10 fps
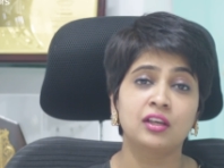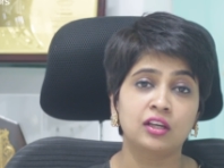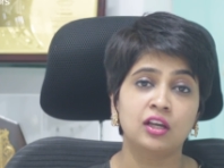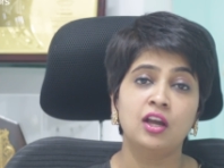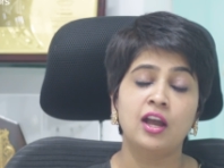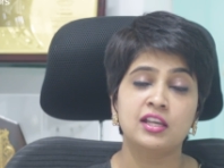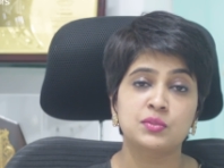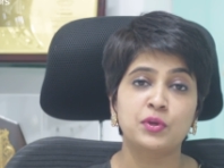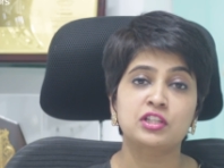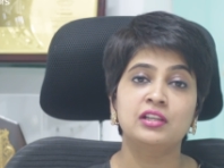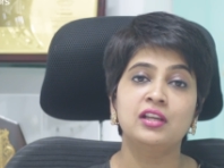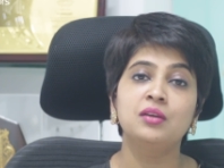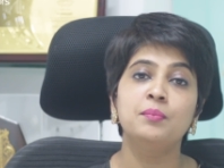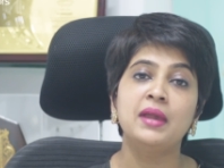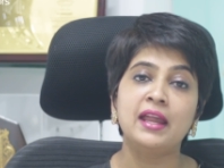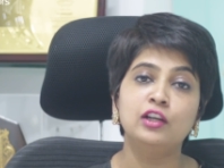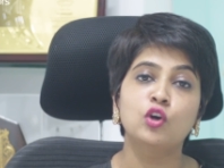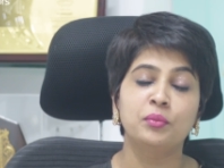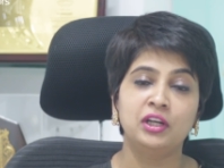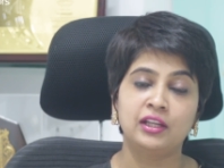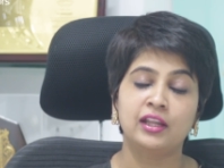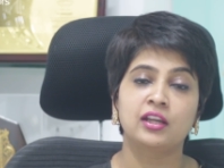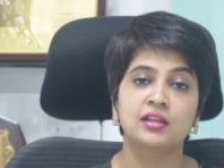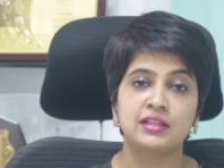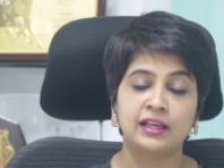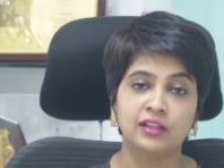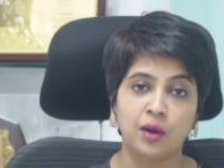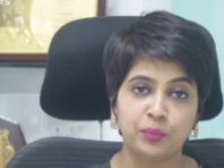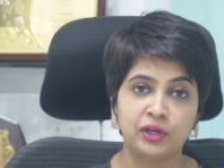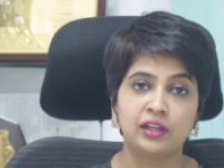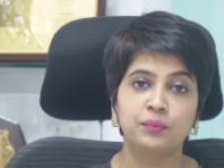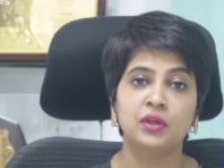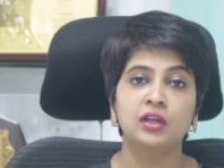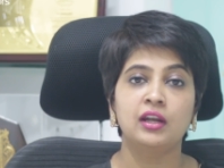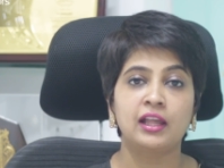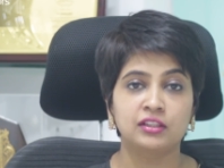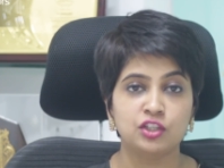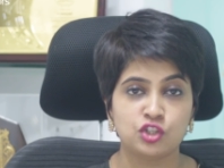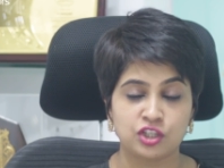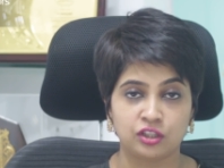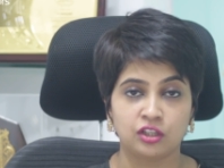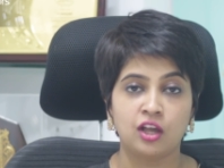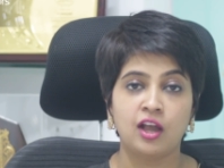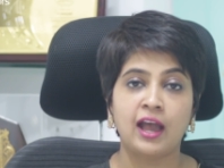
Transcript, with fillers: thick, especially in male dominant areas like the upper lip, like the chin,